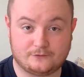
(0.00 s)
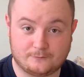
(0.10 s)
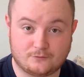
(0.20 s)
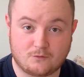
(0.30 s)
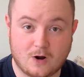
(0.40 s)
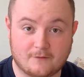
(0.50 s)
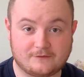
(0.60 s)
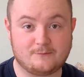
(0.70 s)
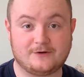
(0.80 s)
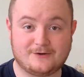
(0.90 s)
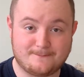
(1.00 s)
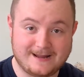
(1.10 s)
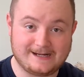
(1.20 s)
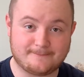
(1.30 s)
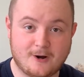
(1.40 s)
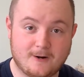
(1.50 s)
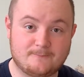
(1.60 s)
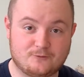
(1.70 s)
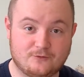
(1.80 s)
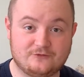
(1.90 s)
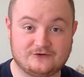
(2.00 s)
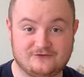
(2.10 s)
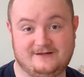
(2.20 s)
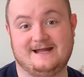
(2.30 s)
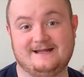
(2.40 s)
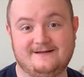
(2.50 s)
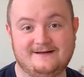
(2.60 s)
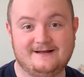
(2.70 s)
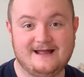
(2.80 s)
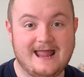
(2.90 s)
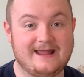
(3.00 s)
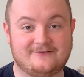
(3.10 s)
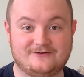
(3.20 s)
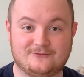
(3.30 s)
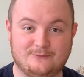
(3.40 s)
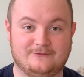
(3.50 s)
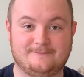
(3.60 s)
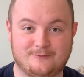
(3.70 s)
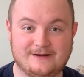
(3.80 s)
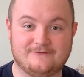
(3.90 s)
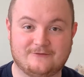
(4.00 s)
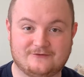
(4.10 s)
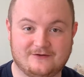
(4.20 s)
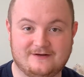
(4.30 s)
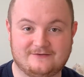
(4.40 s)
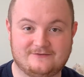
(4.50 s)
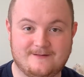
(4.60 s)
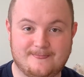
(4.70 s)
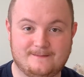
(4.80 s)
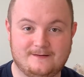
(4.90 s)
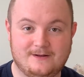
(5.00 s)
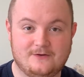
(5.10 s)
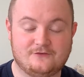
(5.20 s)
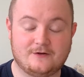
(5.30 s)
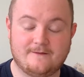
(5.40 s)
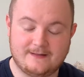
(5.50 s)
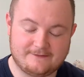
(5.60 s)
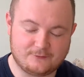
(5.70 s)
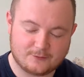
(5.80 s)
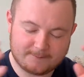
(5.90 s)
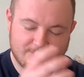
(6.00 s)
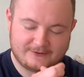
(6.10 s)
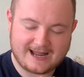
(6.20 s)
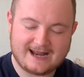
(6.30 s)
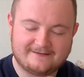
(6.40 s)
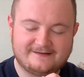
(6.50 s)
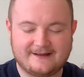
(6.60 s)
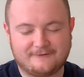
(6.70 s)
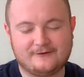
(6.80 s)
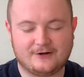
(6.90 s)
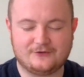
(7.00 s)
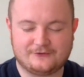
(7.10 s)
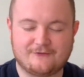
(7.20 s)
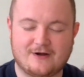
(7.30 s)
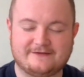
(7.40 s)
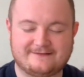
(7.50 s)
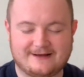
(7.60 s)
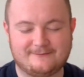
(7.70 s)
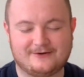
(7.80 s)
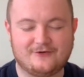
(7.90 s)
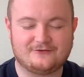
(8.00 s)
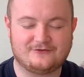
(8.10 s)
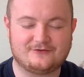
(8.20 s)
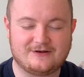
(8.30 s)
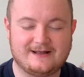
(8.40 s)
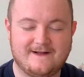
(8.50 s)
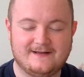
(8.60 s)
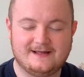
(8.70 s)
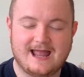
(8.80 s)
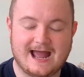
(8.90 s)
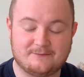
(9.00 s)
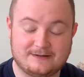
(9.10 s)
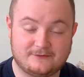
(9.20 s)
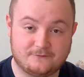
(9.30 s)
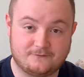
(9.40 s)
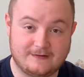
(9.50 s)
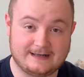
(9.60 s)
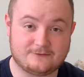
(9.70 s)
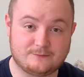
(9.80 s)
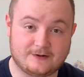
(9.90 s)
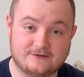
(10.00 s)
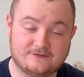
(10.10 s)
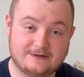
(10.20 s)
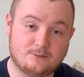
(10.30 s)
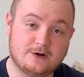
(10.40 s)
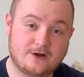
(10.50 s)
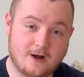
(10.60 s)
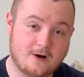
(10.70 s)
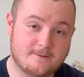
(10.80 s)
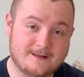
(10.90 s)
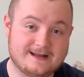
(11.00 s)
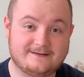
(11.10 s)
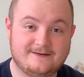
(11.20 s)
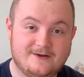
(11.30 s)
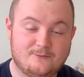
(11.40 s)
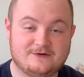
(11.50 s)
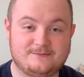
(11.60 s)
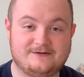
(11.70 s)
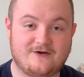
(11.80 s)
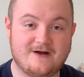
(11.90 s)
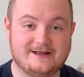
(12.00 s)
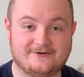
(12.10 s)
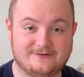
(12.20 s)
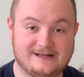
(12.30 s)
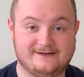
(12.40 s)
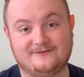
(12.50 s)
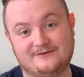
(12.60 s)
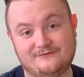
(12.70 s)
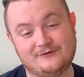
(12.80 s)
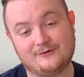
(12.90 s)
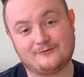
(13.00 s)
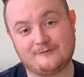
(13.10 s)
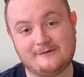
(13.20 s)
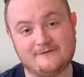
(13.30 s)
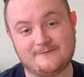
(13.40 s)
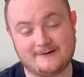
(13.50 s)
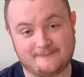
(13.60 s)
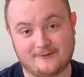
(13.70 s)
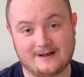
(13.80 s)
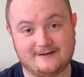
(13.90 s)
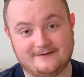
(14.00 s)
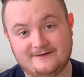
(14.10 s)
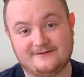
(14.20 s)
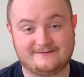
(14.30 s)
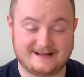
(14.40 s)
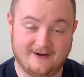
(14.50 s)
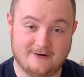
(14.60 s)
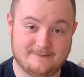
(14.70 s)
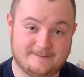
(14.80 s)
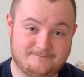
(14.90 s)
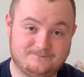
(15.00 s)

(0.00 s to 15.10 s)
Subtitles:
craft and we're going to make palm crosses today, is I just want to pray for us guys. So if you want to put your hands together and close your eyes to help you concentrate, and when you're finished we're going to say the word Amen, which means I agree. So if you agree with my prayer, say Amen.